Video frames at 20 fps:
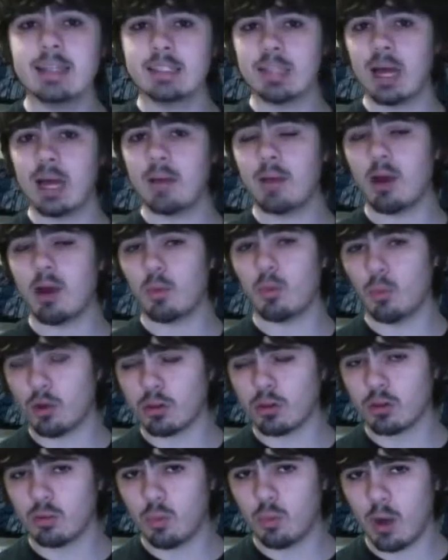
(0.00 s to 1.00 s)
time I
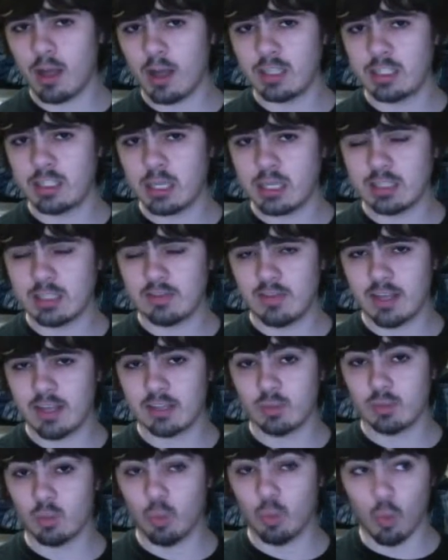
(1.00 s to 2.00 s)
wondered why Jake's
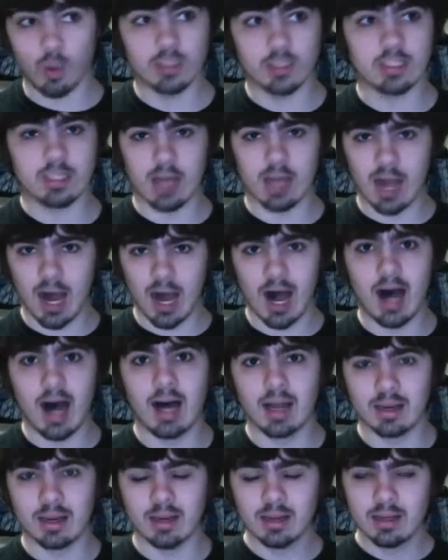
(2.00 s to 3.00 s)
face wasn't
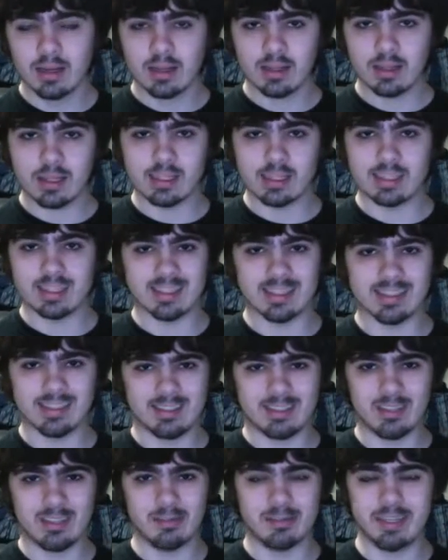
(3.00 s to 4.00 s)
on the Season
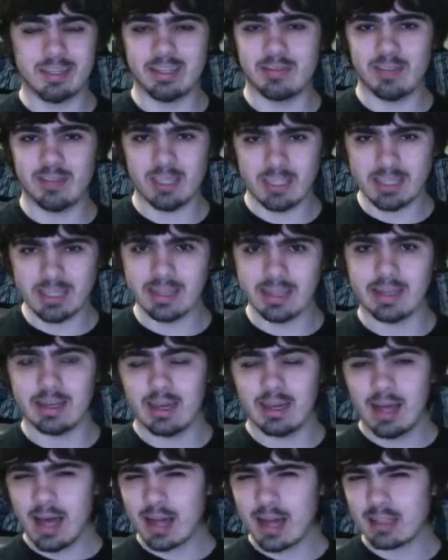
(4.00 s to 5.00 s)
2 DVD,
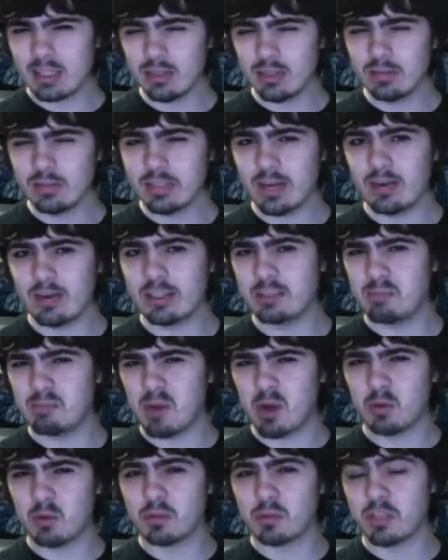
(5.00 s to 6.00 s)
and it turns out his
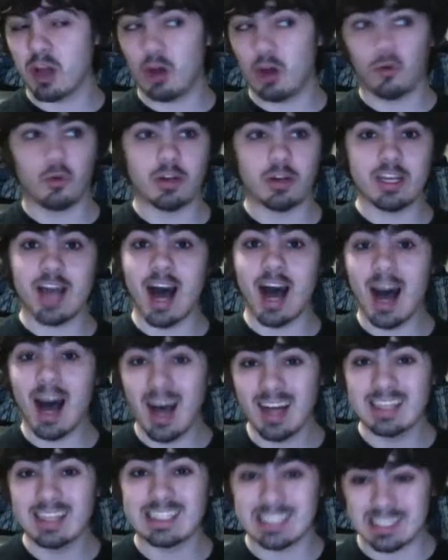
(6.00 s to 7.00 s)
mug was already
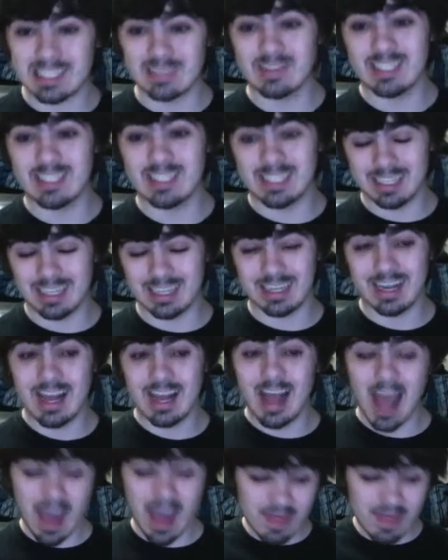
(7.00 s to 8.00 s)
on a DVD,
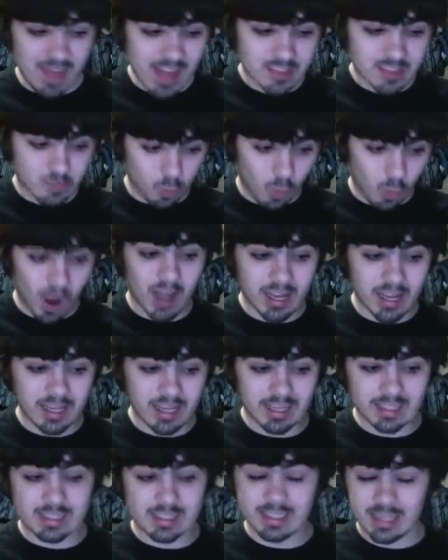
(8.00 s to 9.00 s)
and that's why he
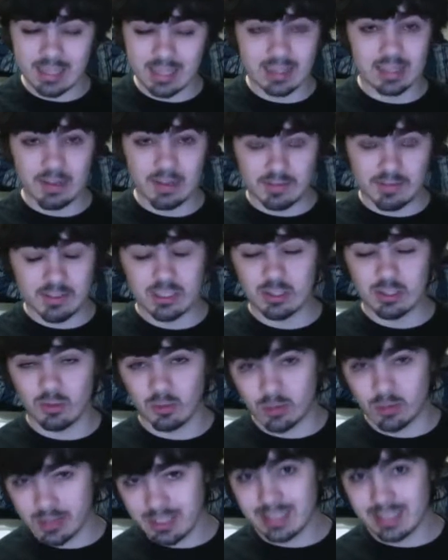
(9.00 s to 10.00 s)
doesn't get the official
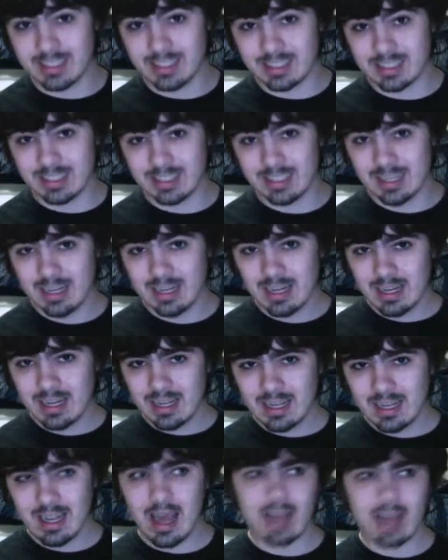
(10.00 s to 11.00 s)
release.
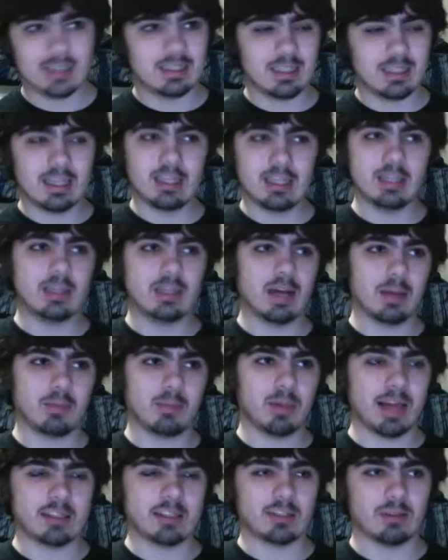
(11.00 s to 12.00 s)
Yeah, see, he got
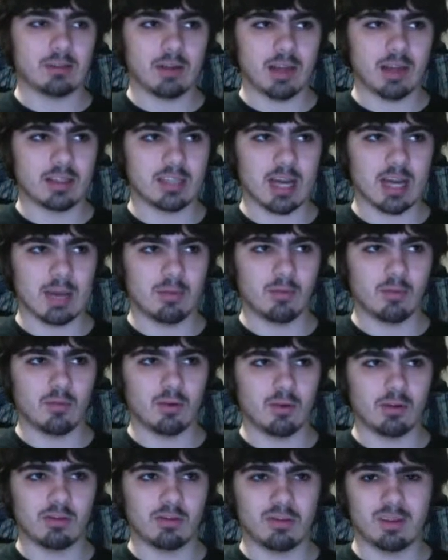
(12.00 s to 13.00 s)
plastered on top of
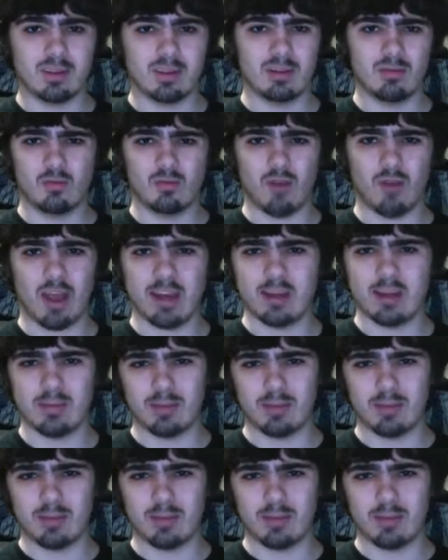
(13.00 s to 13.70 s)
one of the random